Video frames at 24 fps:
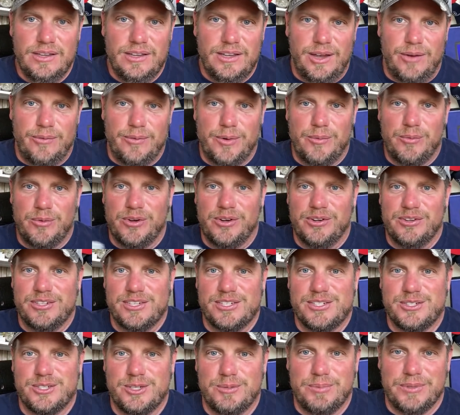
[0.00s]
I remember when you're
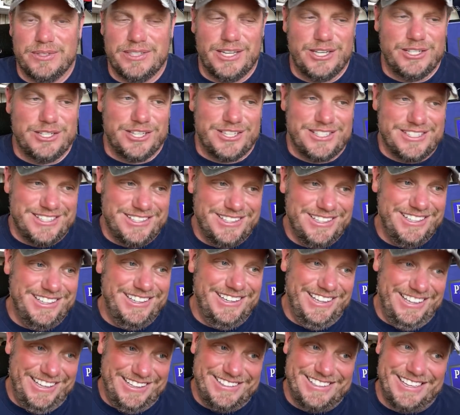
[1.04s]
just triple digits.
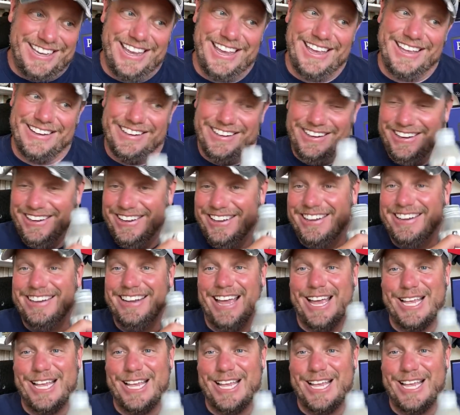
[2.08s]
Yeah, Dan.